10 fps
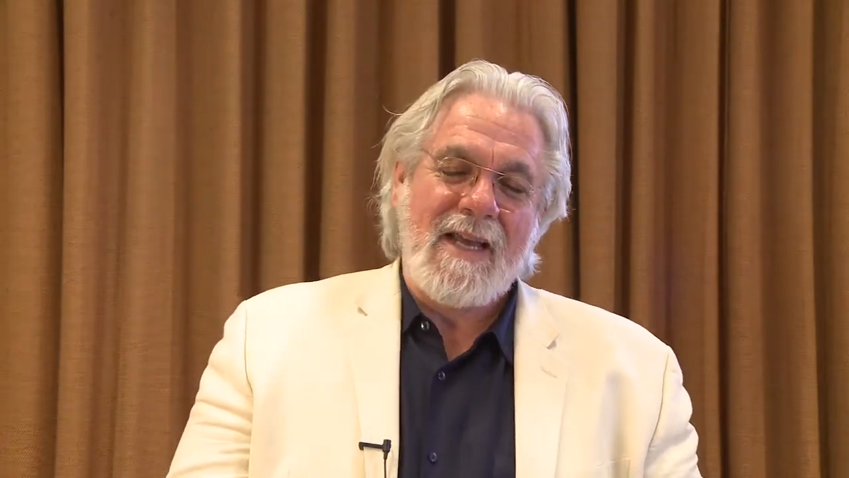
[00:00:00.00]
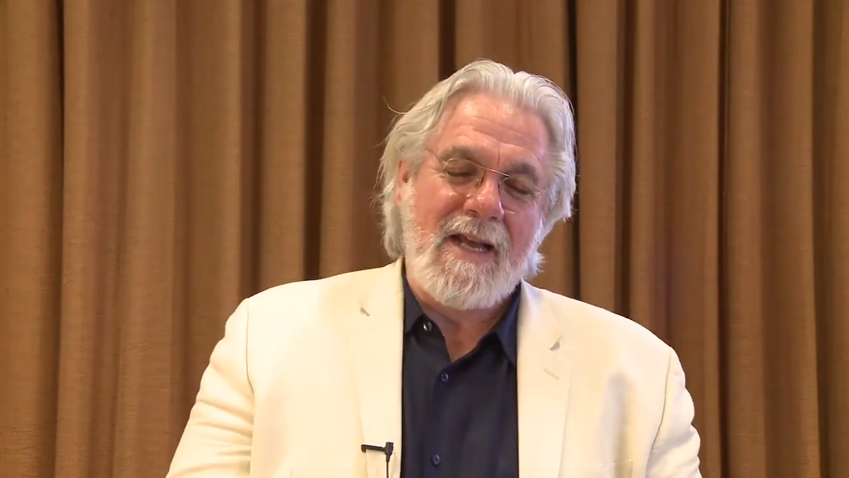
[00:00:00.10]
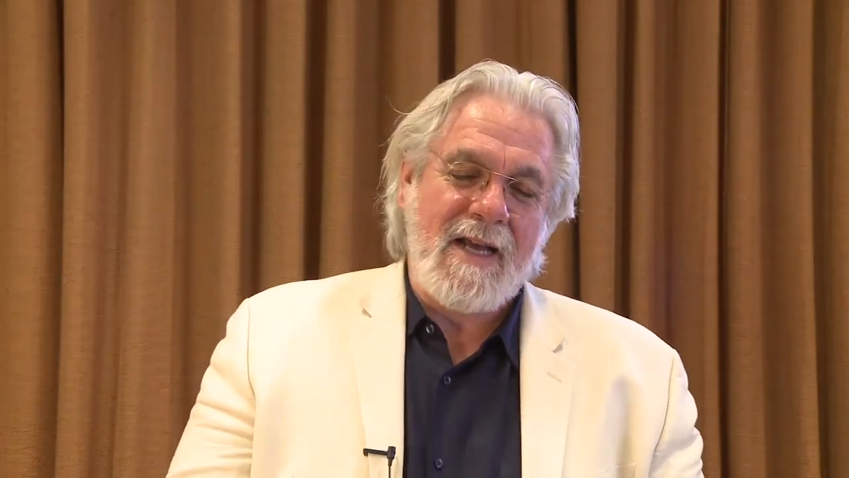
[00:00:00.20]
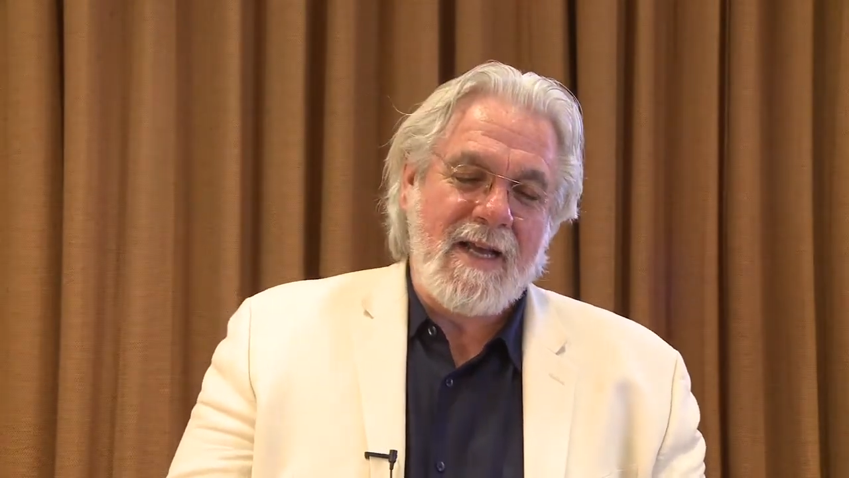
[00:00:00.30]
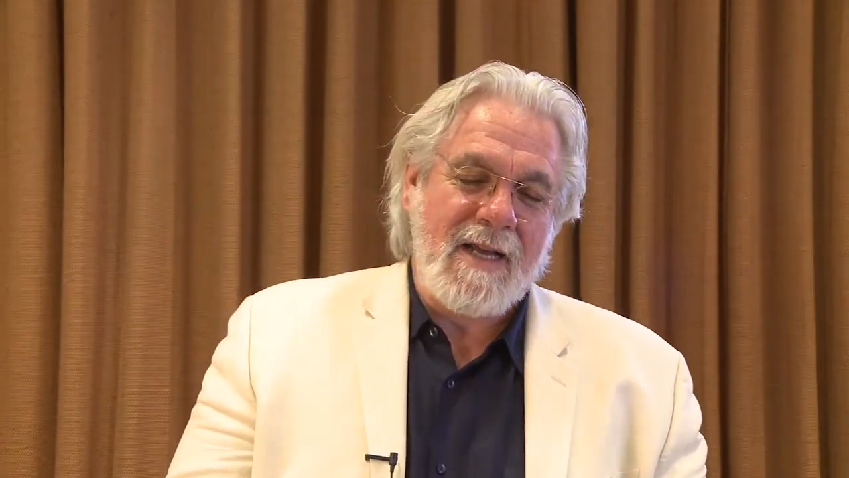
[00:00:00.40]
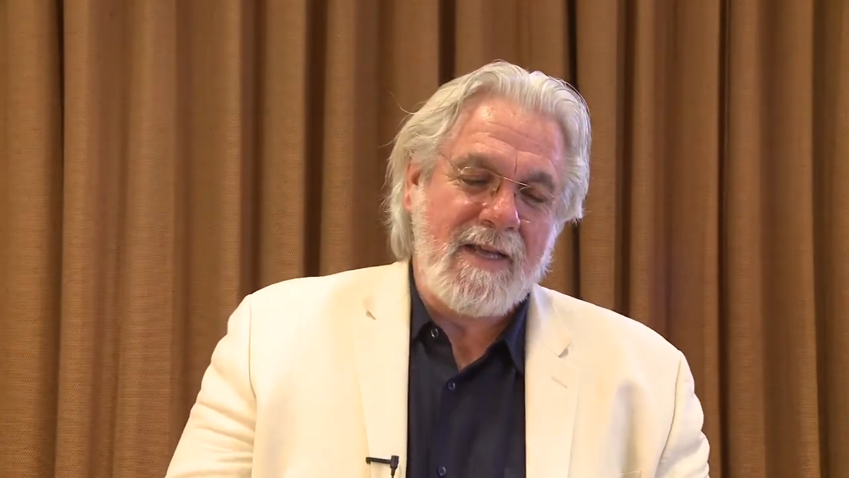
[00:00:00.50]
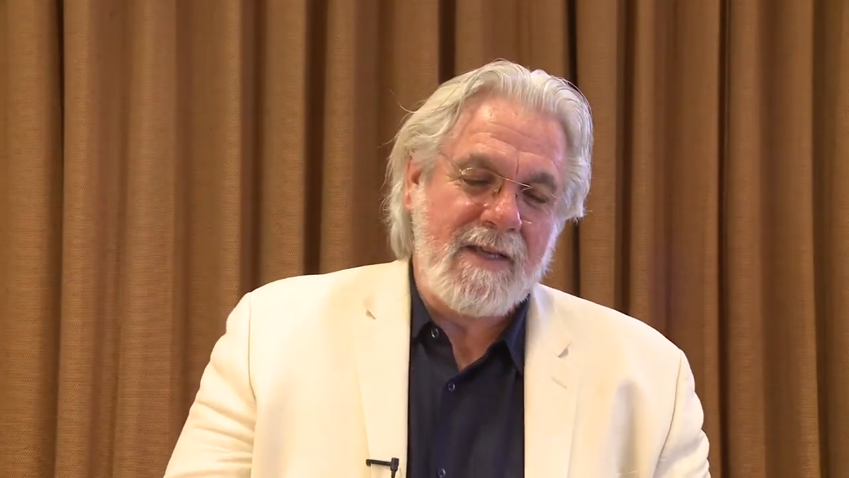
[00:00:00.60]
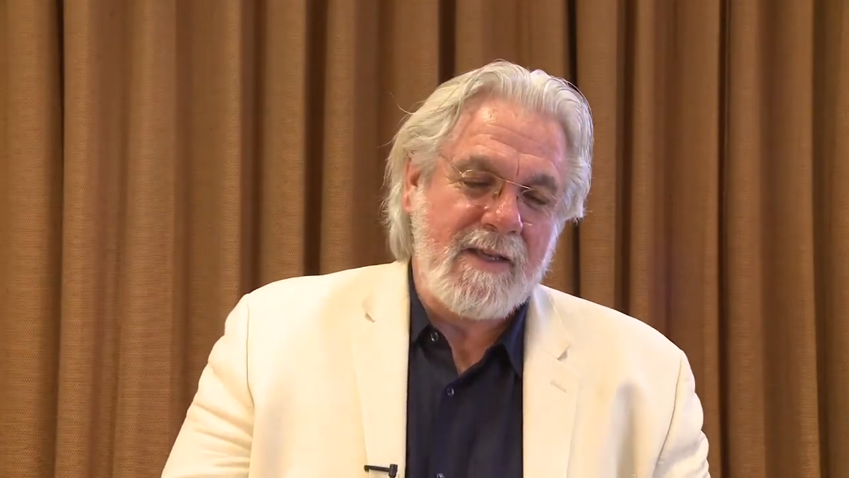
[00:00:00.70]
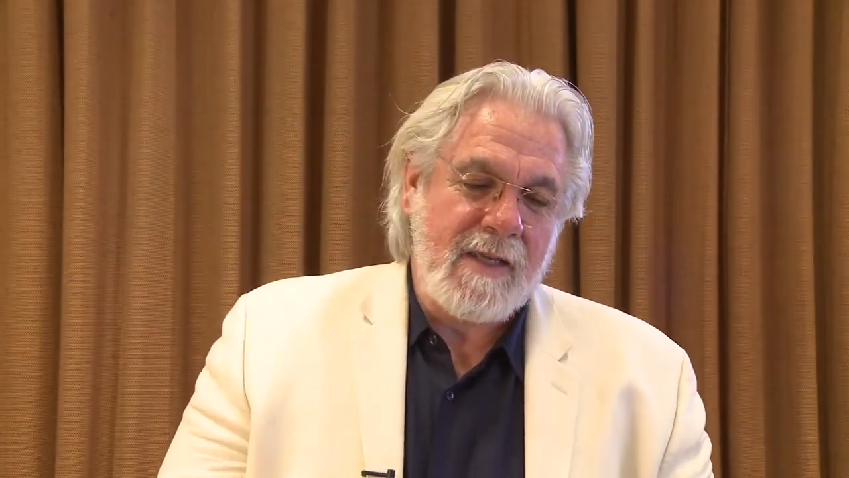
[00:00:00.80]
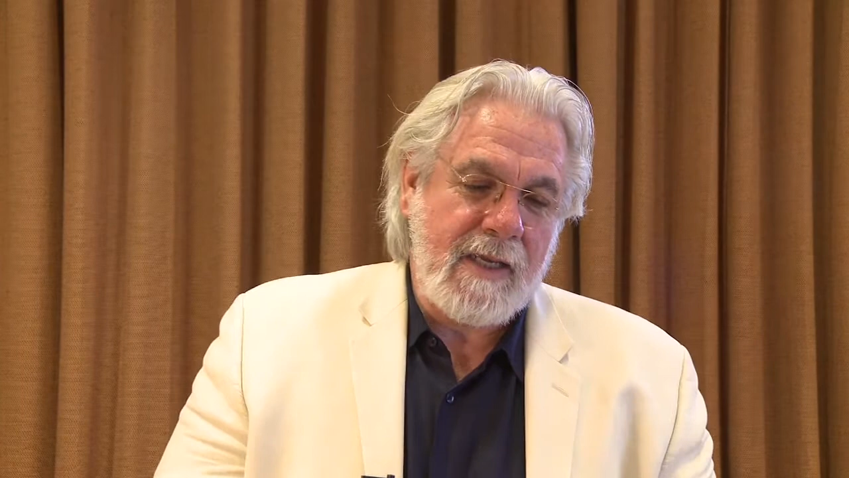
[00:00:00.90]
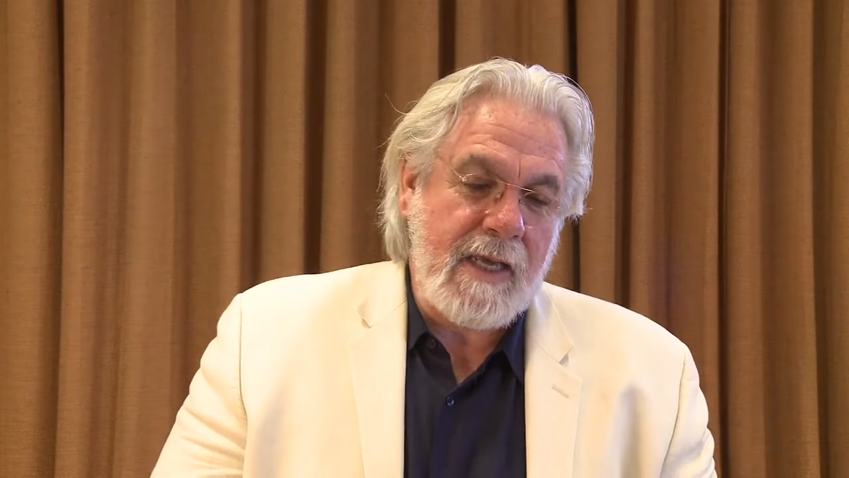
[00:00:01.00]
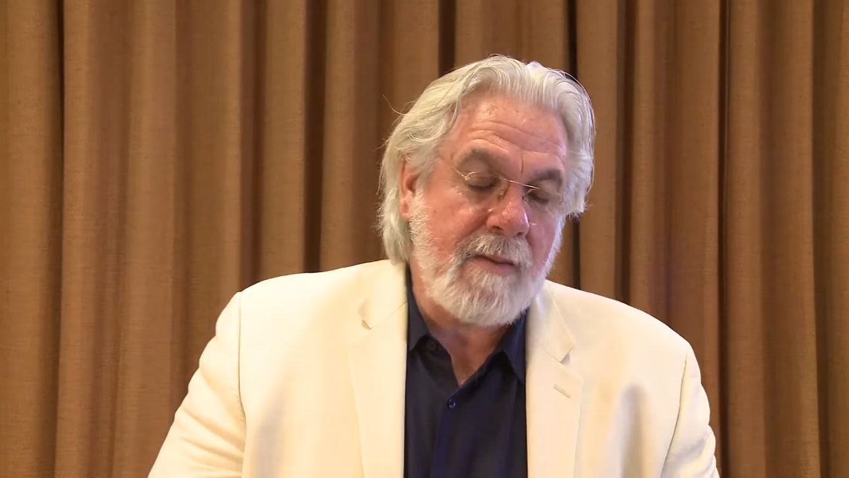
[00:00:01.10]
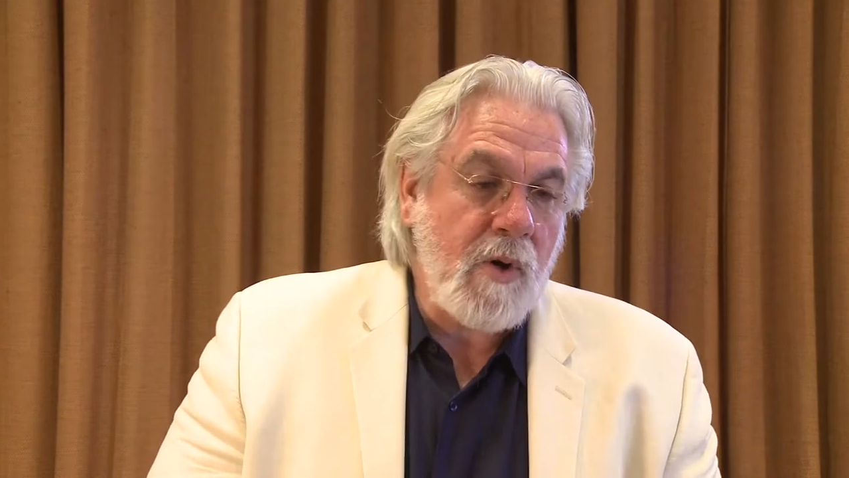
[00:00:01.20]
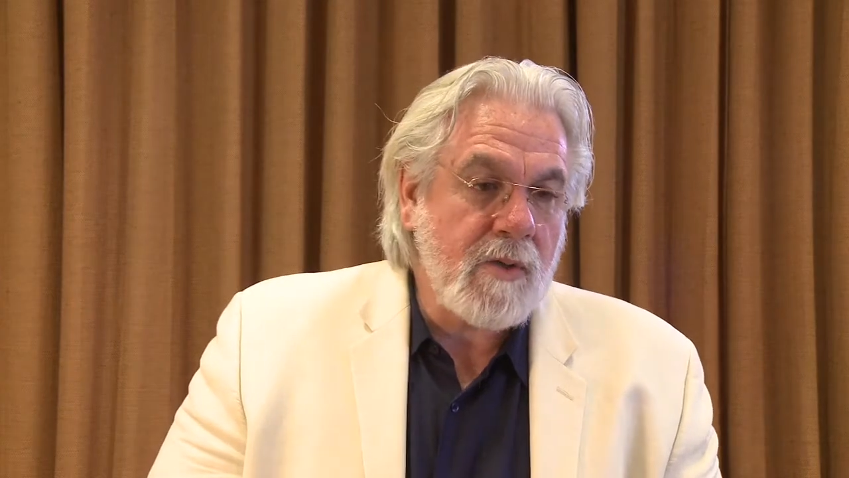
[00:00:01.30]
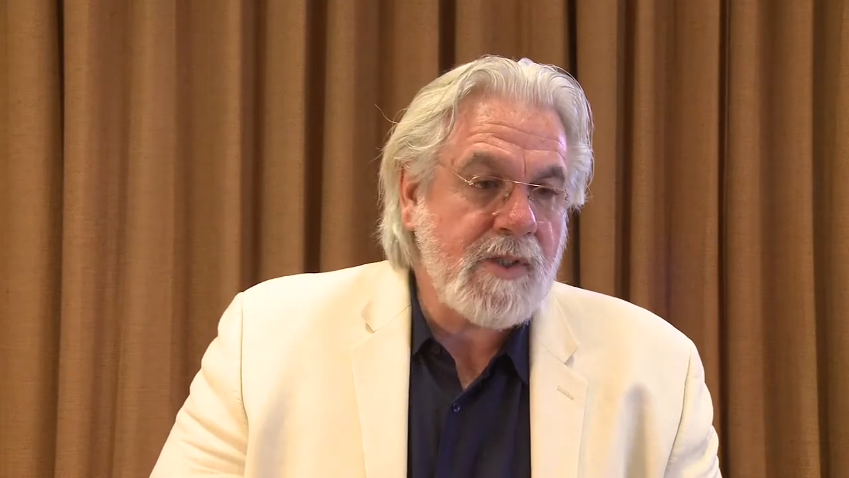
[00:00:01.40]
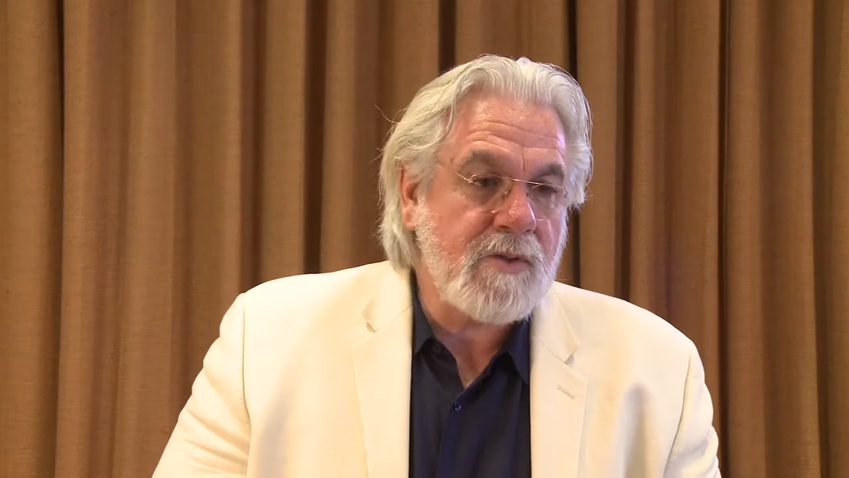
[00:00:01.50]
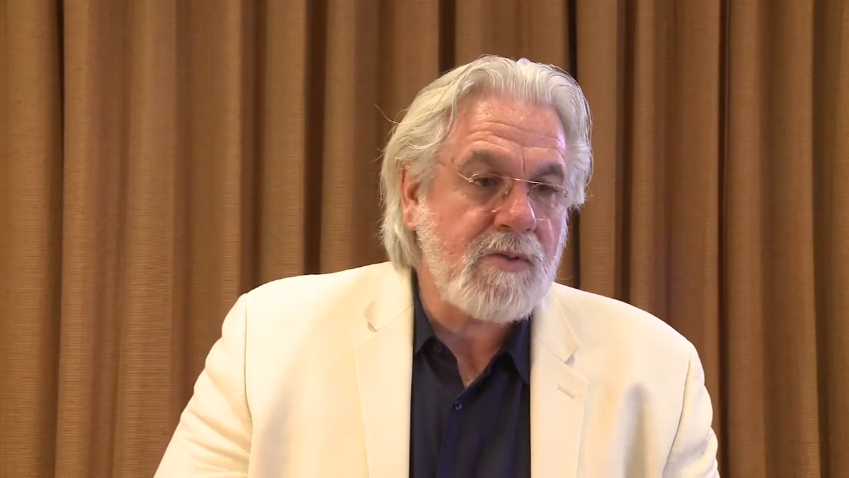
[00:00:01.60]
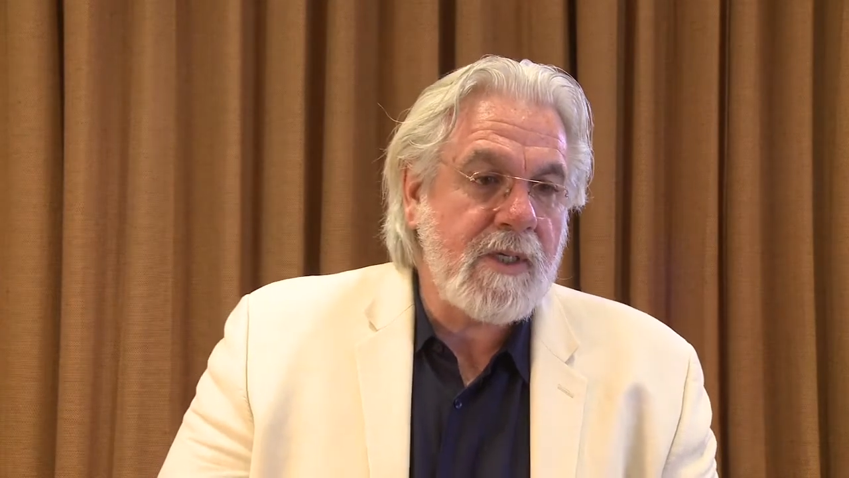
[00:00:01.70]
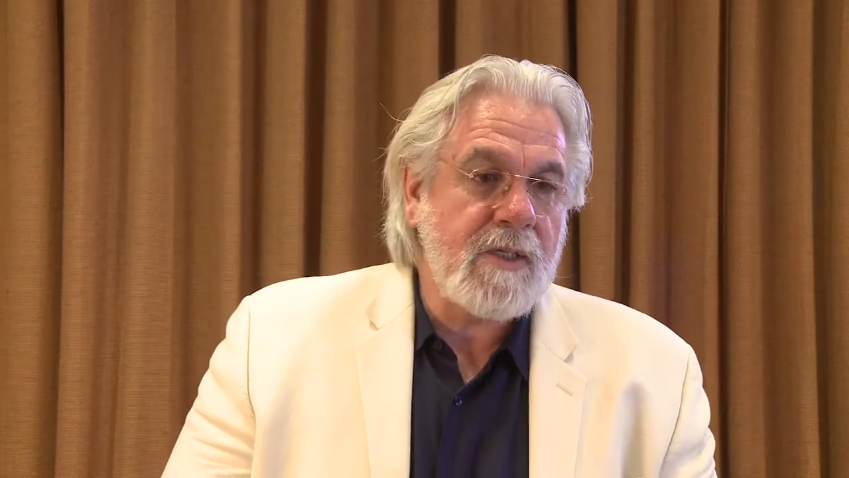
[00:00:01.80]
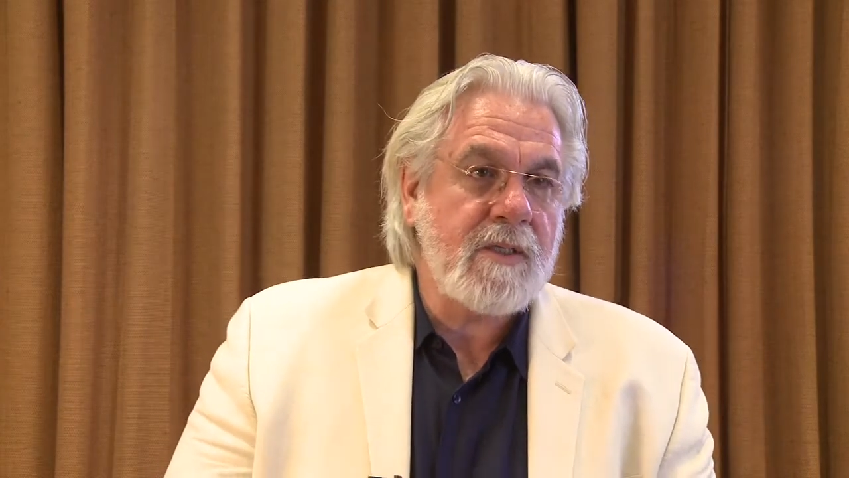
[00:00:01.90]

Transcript: And I'm also trained